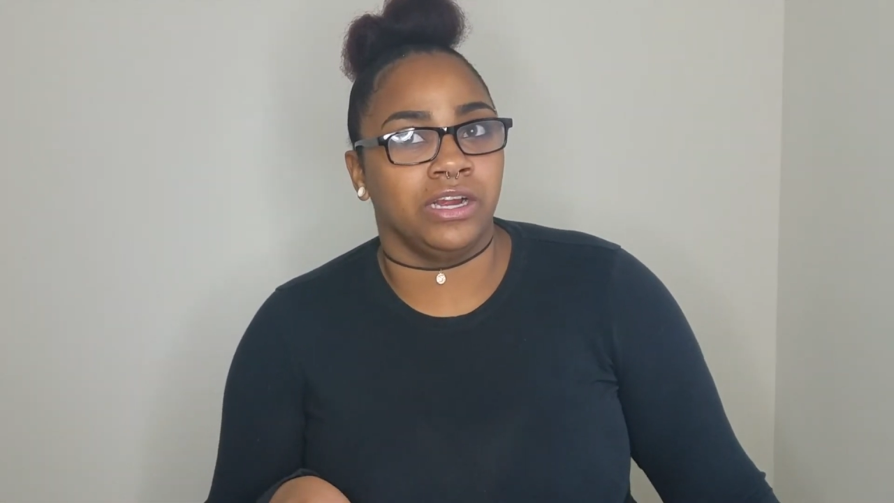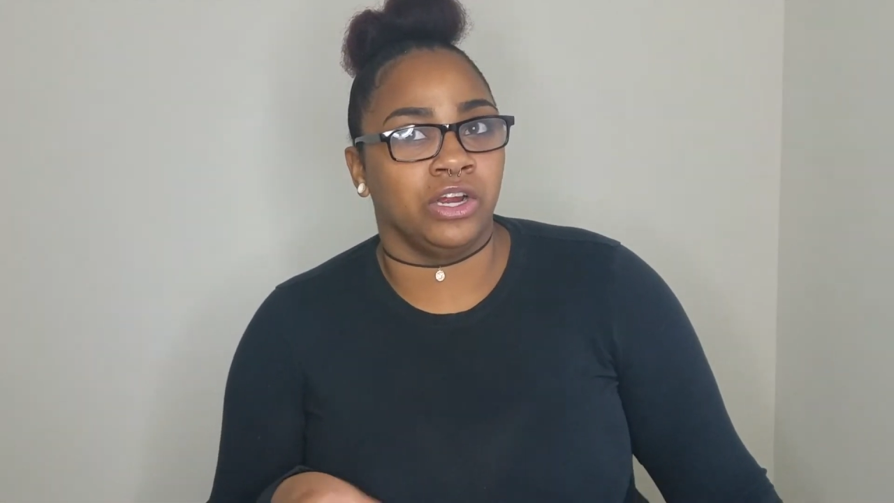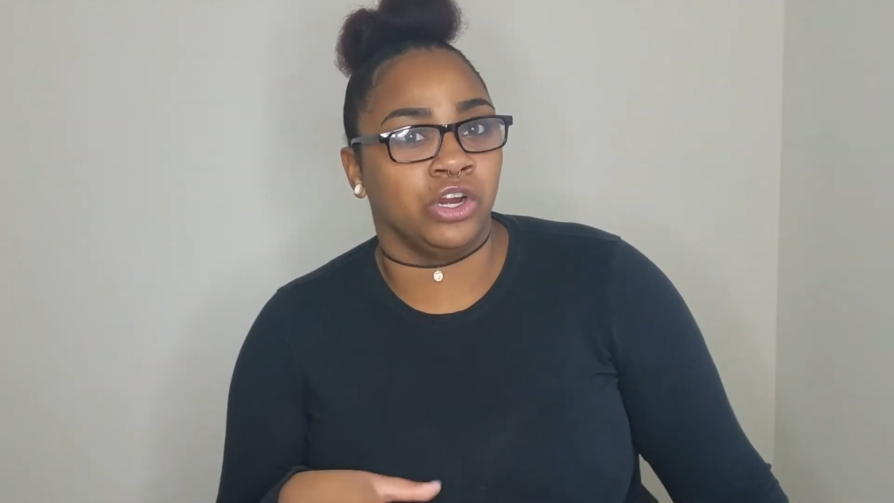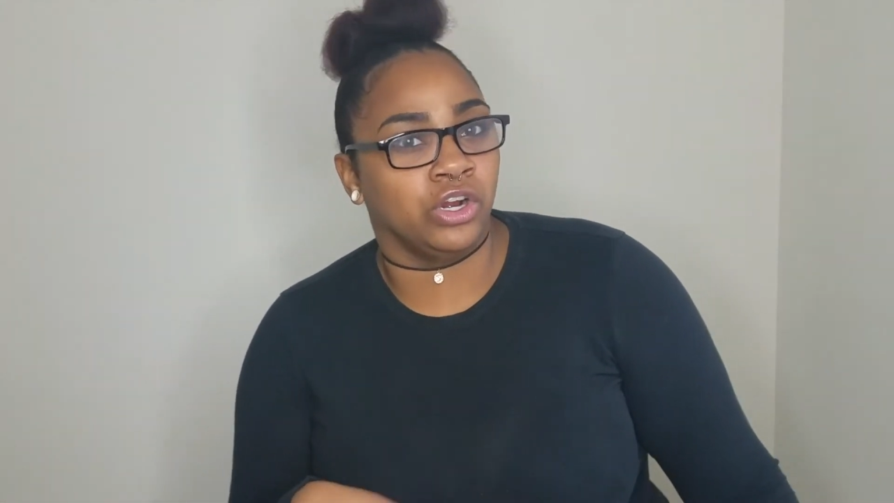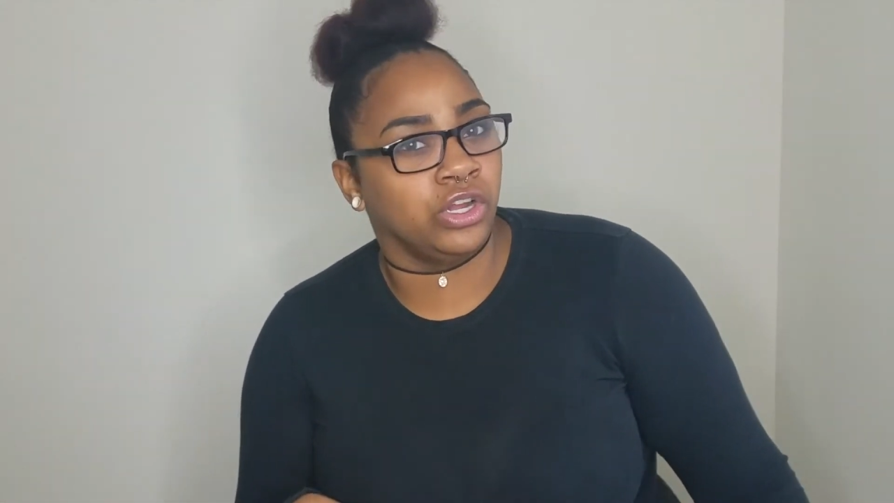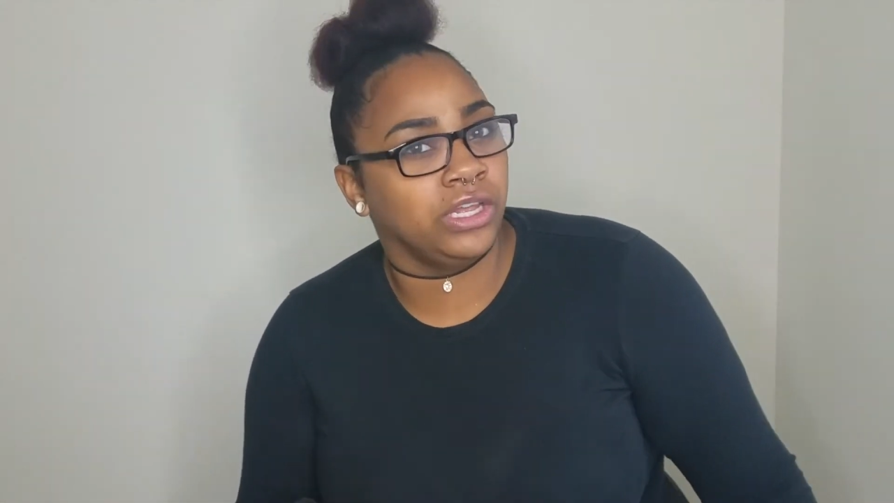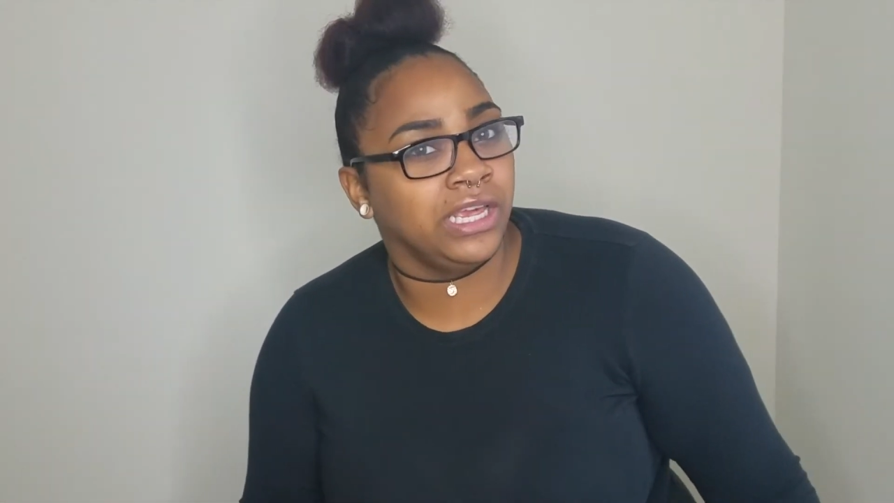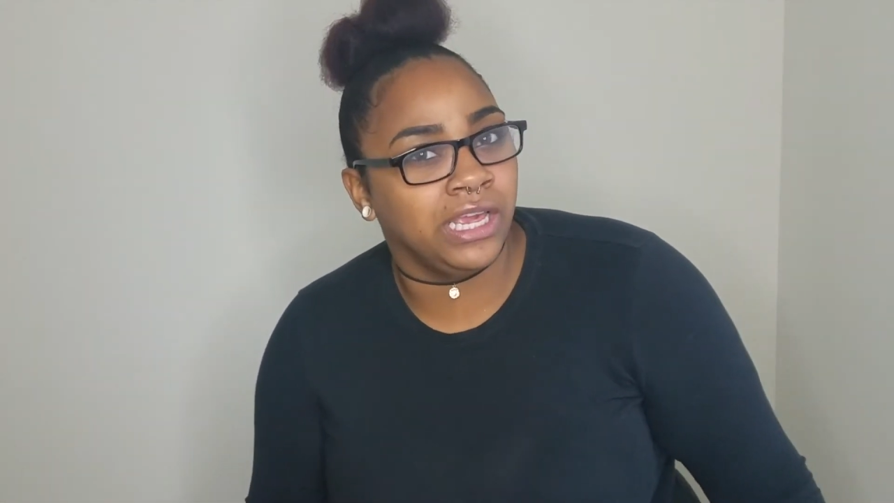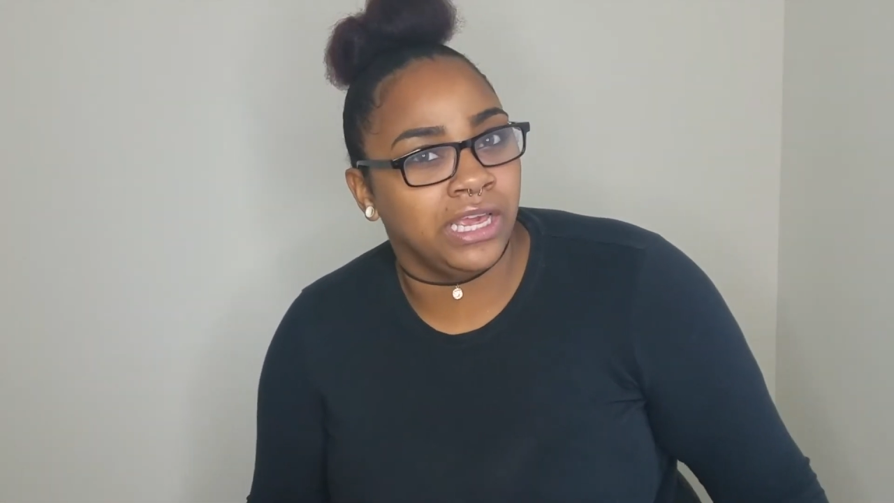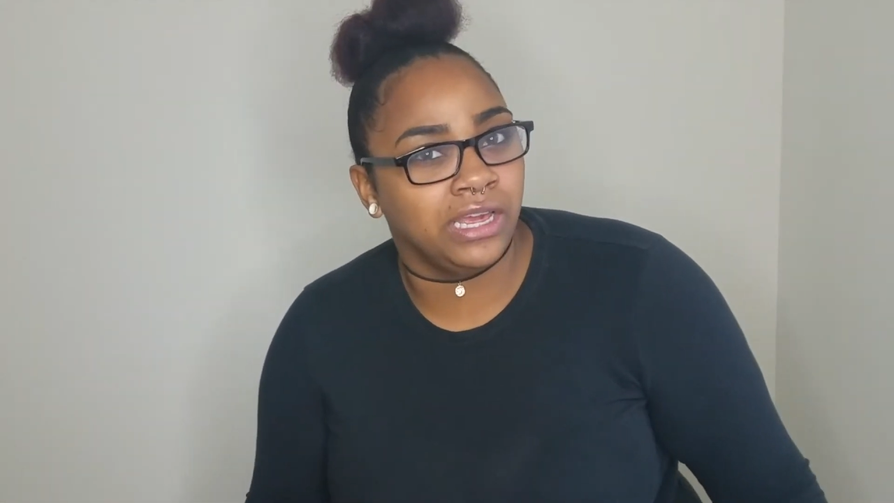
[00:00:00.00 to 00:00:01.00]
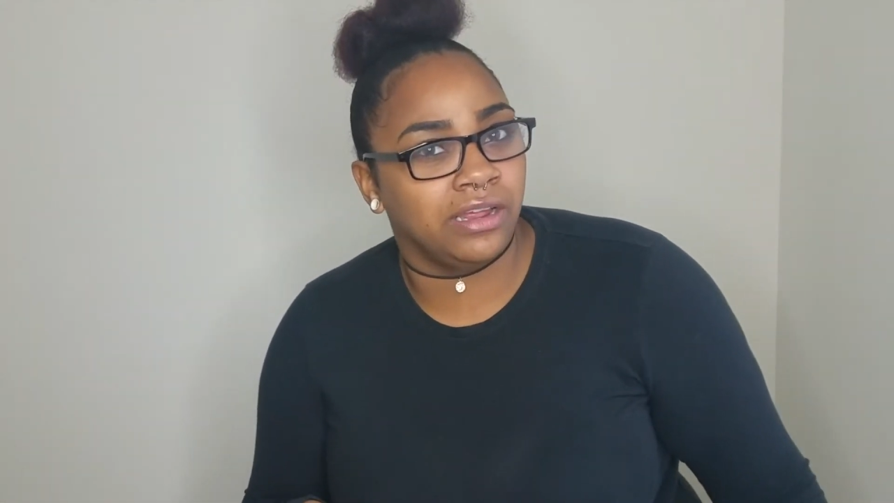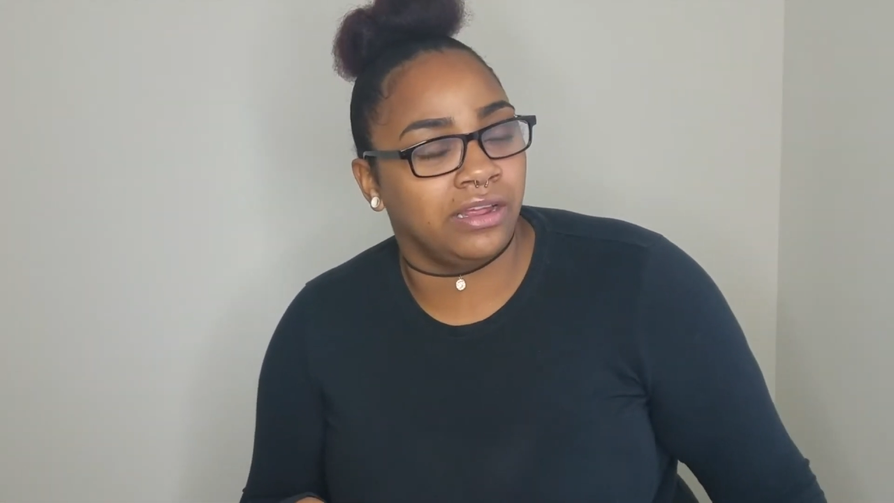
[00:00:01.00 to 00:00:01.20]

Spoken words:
early